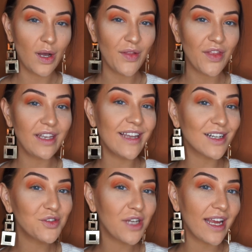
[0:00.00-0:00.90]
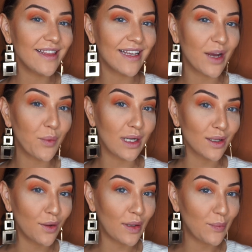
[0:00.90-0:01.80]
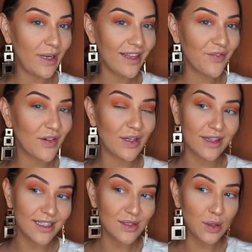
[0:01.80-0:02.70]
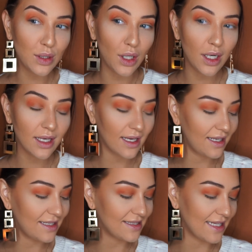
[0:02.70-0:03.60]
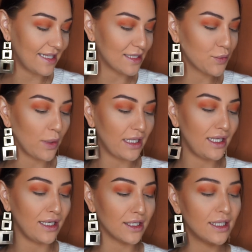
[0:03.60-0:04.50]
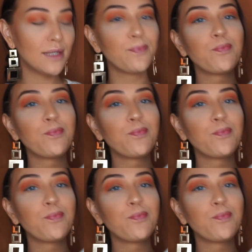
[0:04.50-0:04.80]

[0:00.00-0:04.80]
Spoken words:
The next shade that I want to go in with for this look is this one here.